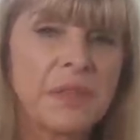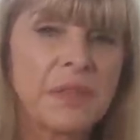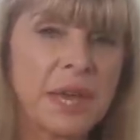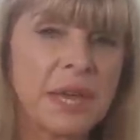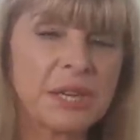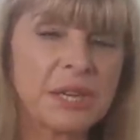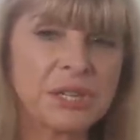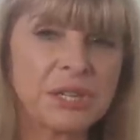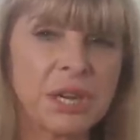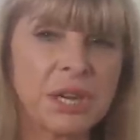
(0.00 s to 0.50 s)

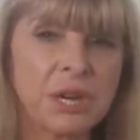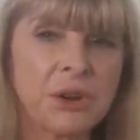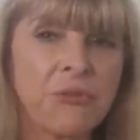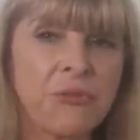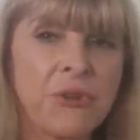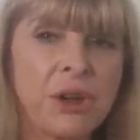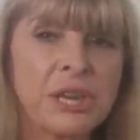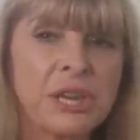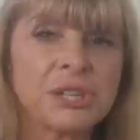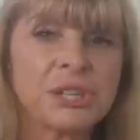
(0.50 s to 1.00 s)
that
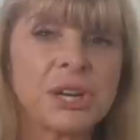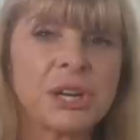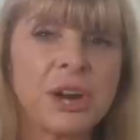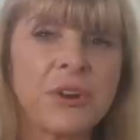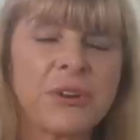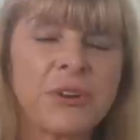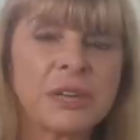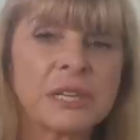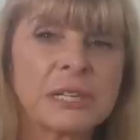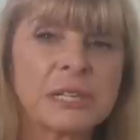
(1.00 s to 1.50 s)

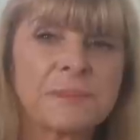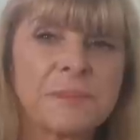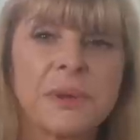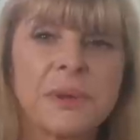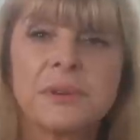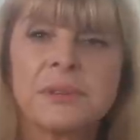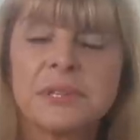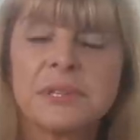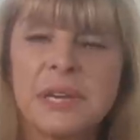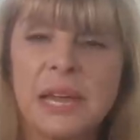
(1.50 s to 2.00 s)
generation are
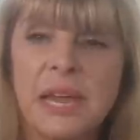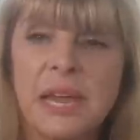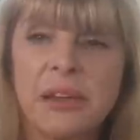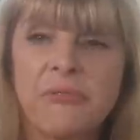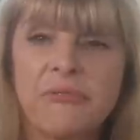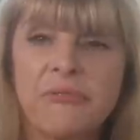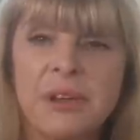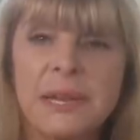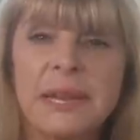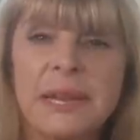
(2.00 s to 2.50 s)
exposed
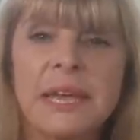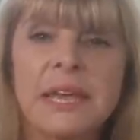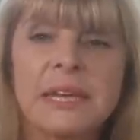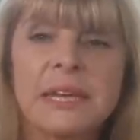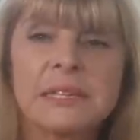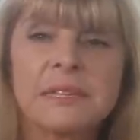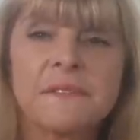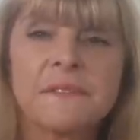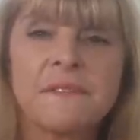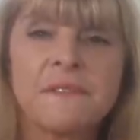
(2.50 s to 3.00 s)
every
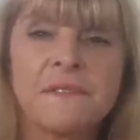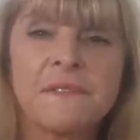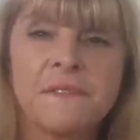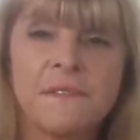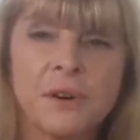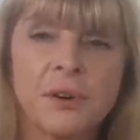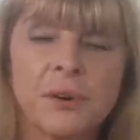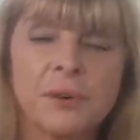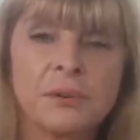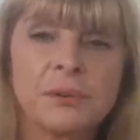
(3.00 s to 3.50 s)
day to
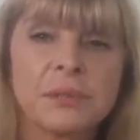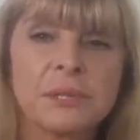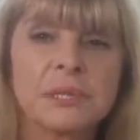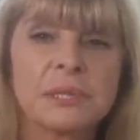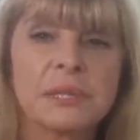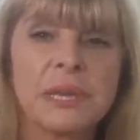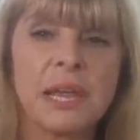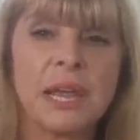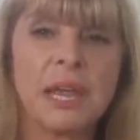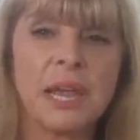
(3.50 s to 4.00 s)

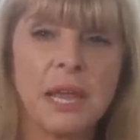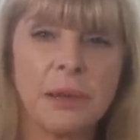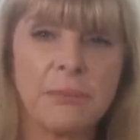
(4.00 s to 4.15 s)
false